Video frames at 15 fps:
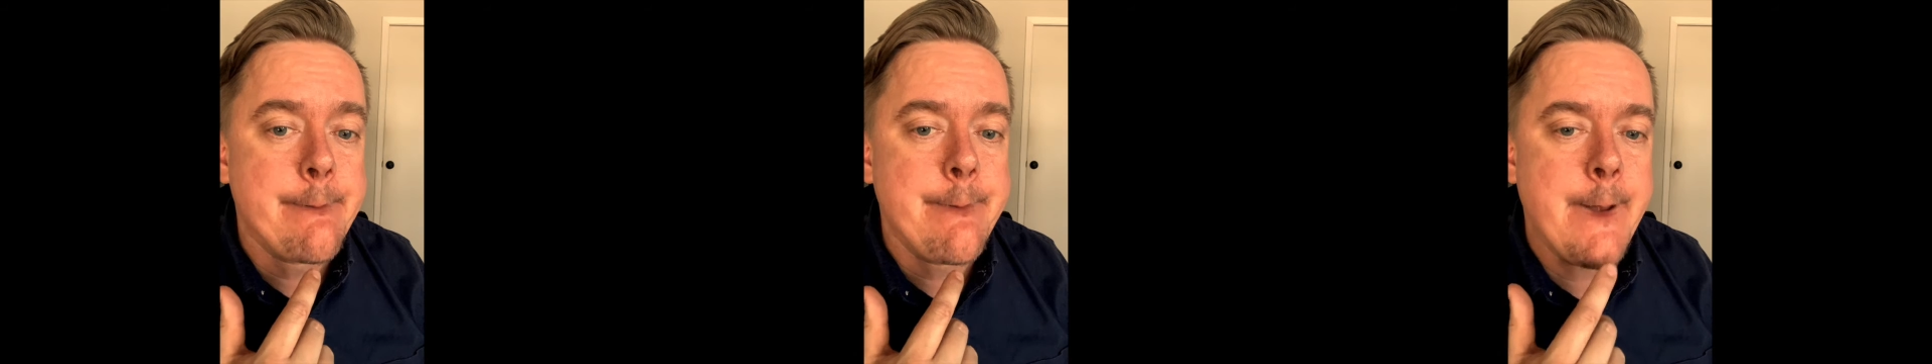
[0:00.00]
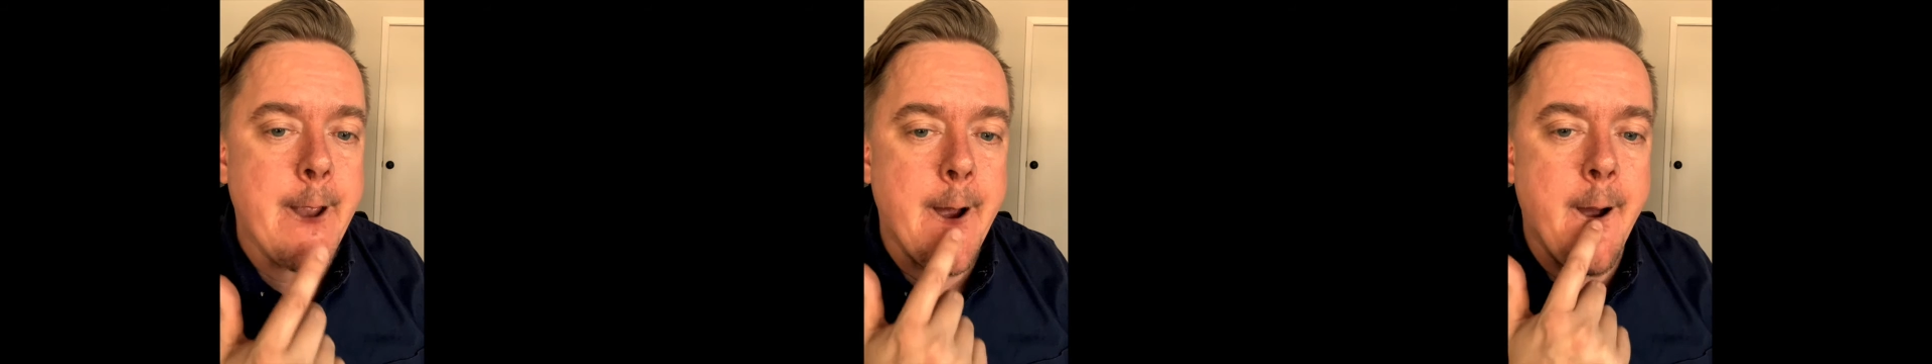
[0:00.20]

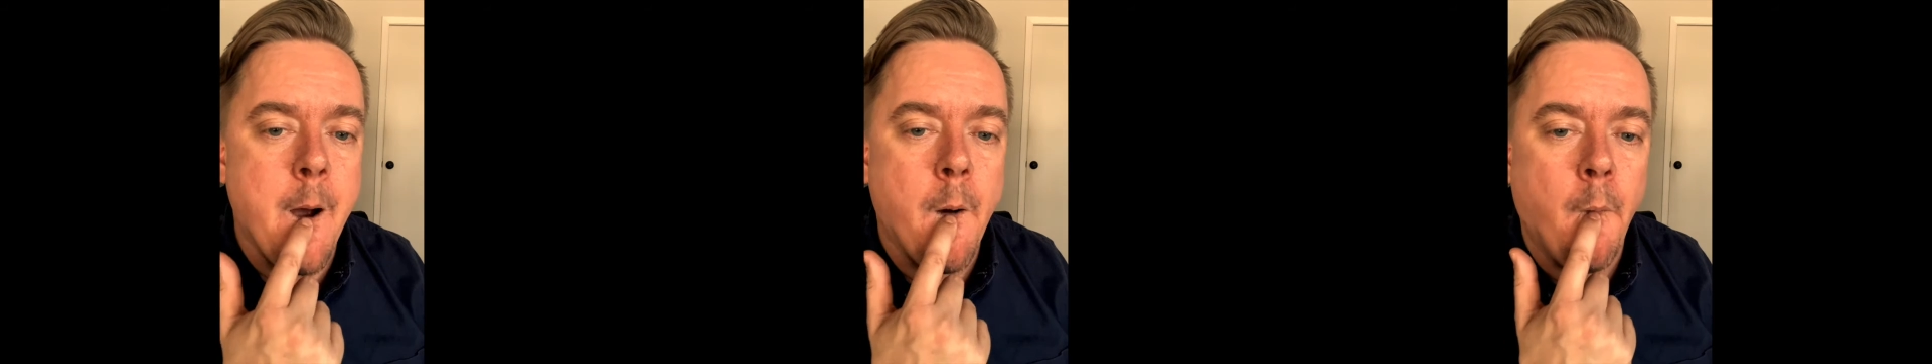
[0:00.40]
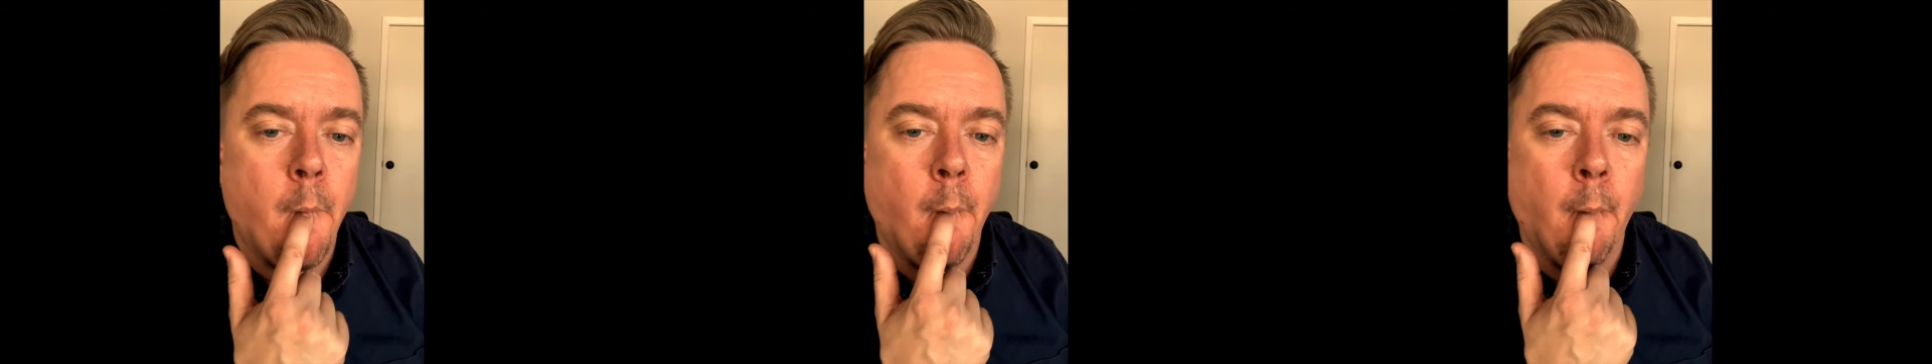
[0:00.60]
you know,
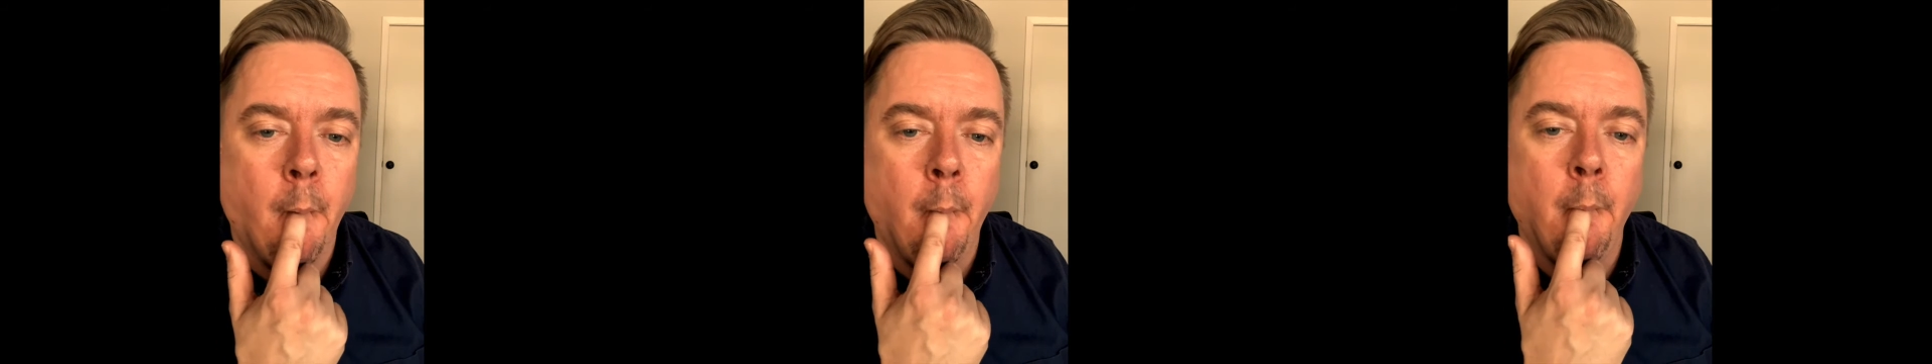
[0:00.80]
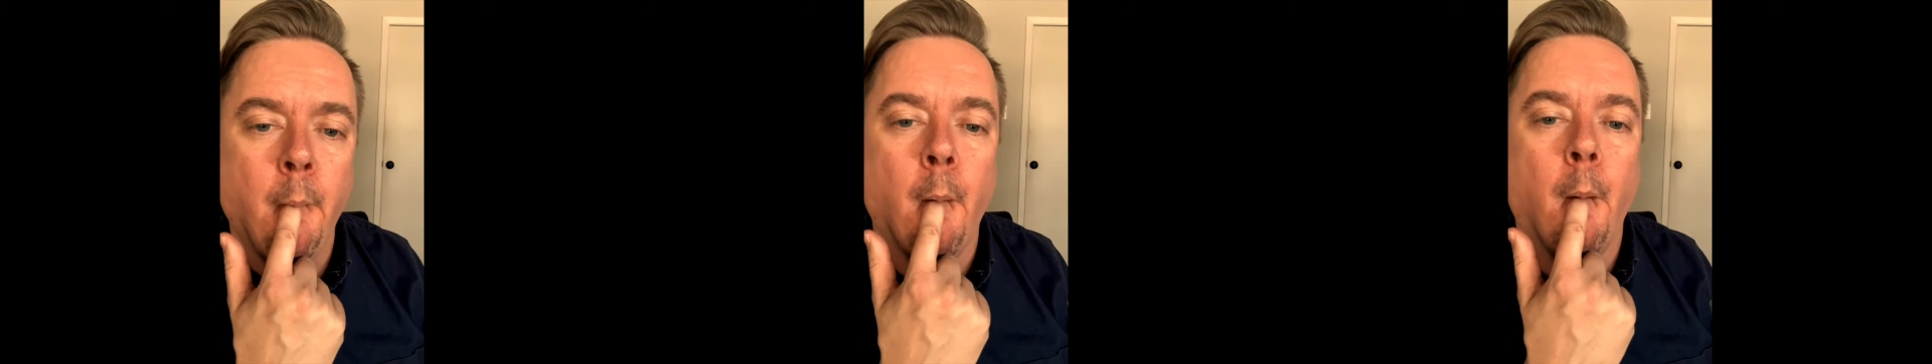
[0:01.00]

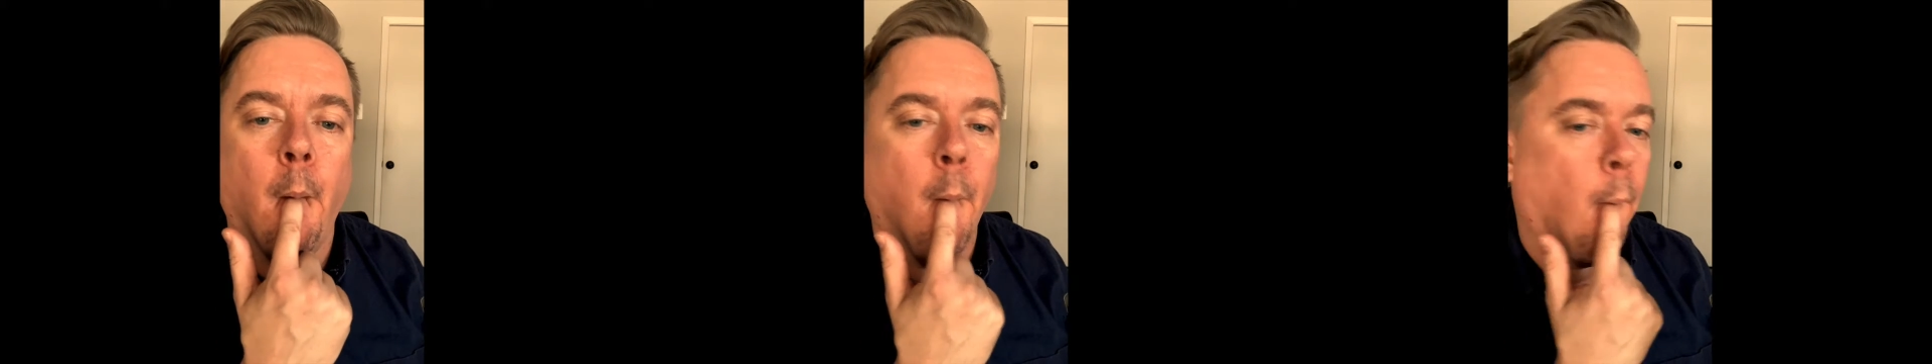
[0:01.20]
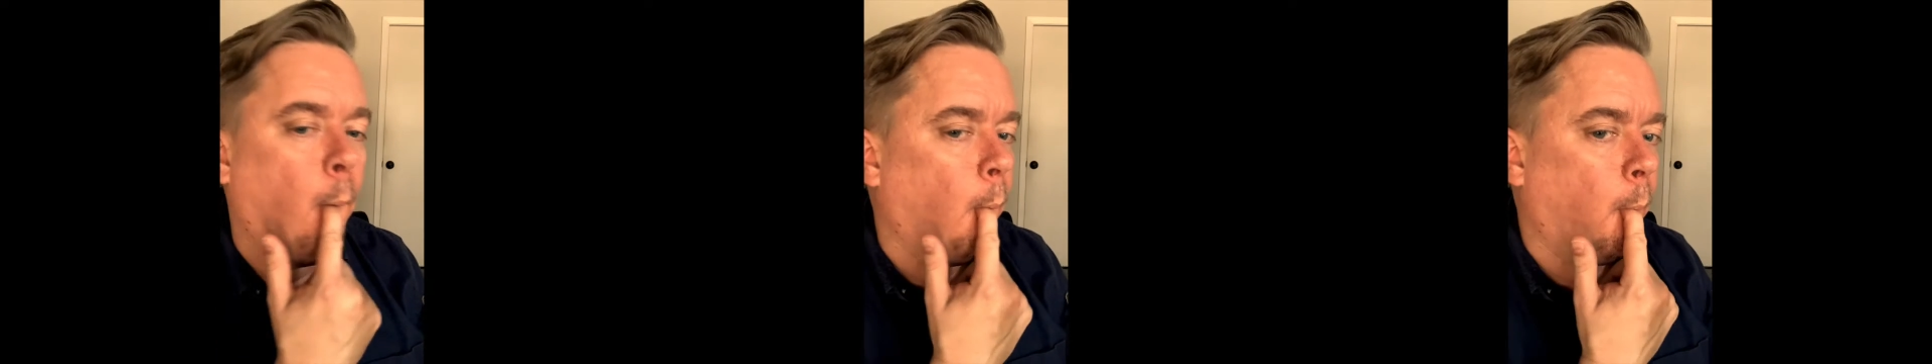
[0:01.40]
also